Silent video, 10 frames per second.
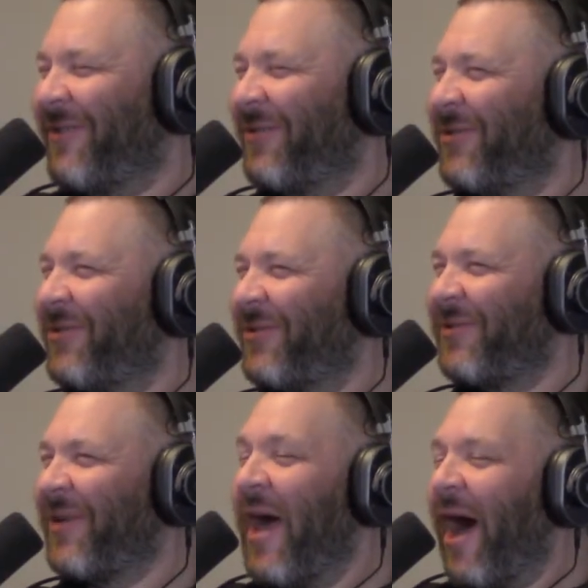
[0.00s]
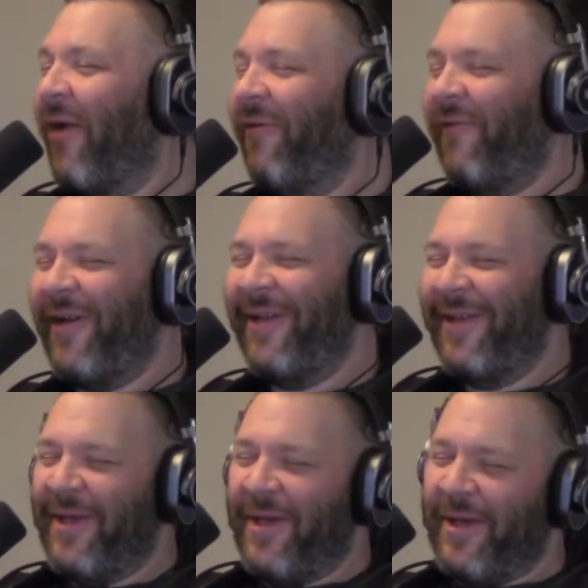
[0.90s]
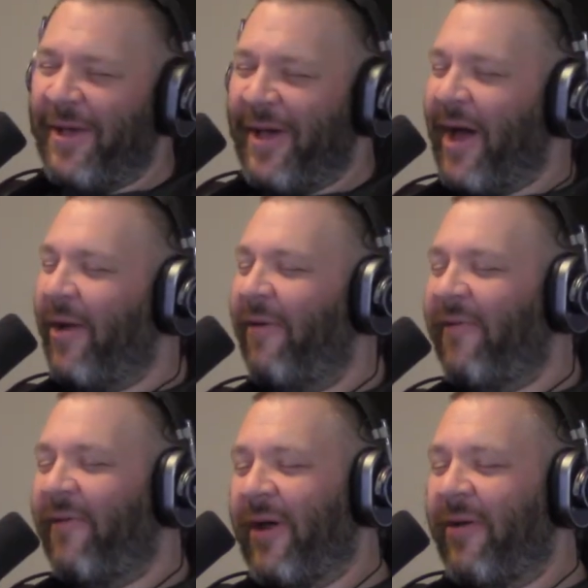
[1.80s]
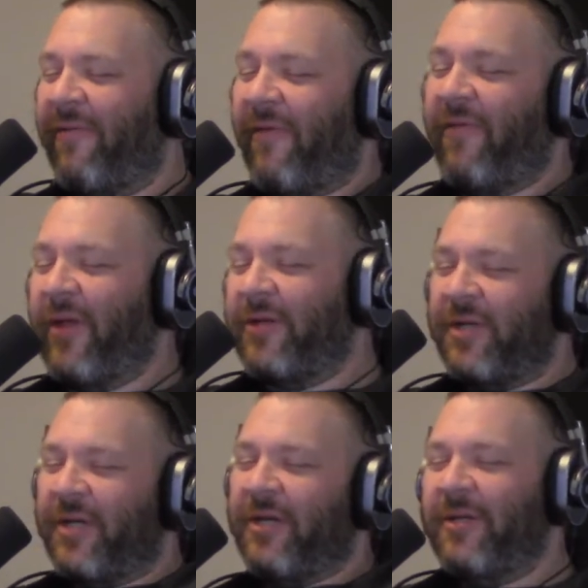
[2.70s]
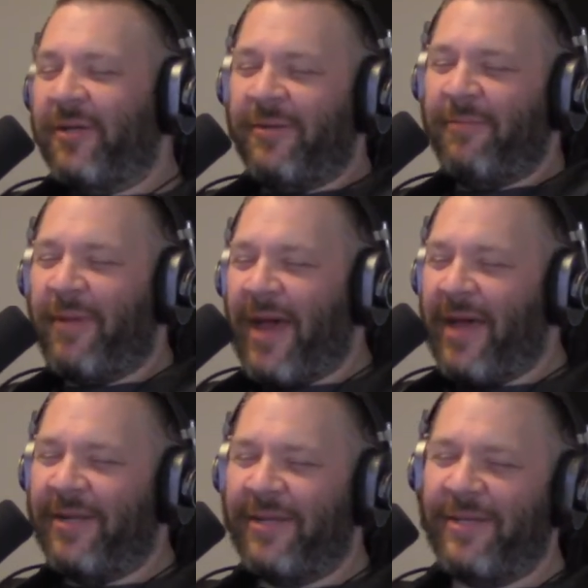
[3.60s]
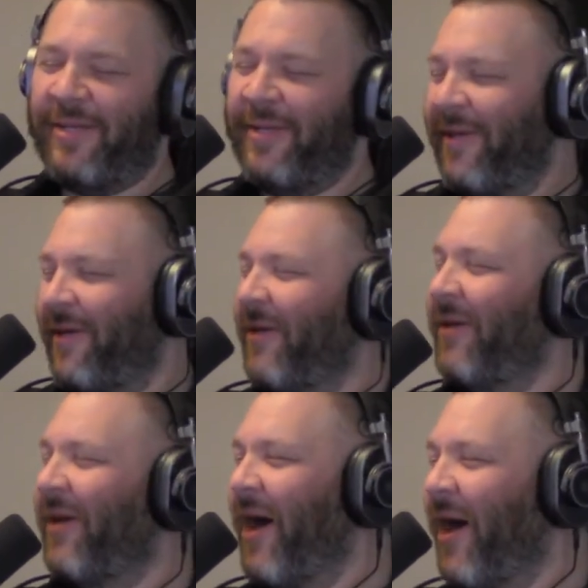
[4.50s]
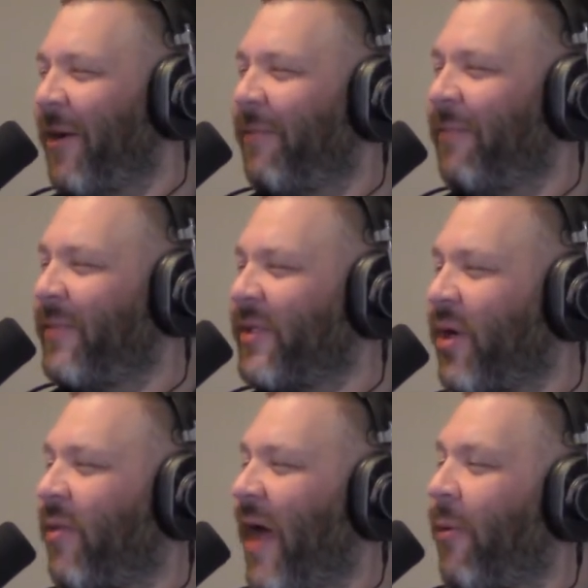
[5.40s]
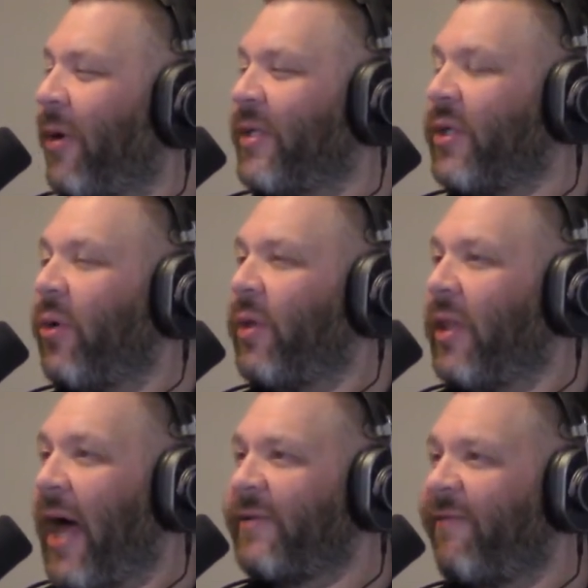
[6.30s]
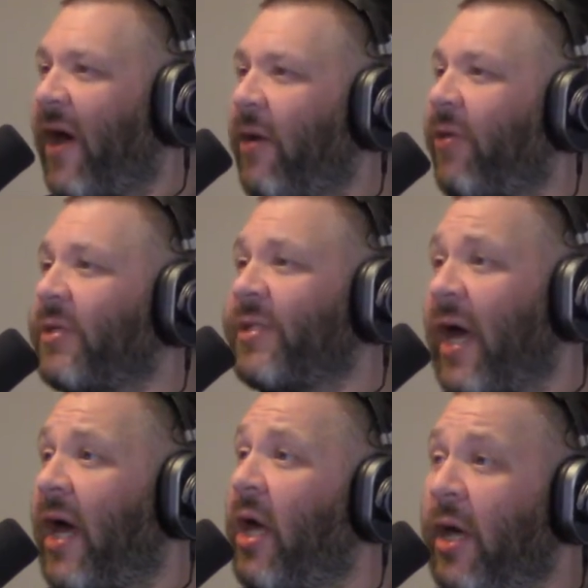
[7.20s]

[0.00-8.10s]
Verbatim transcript: There's only so much information have, I can retain, I bro. a, I don't have a flushing. Oh, pad. you do need one. Um, so that one. So last final thoughts on that.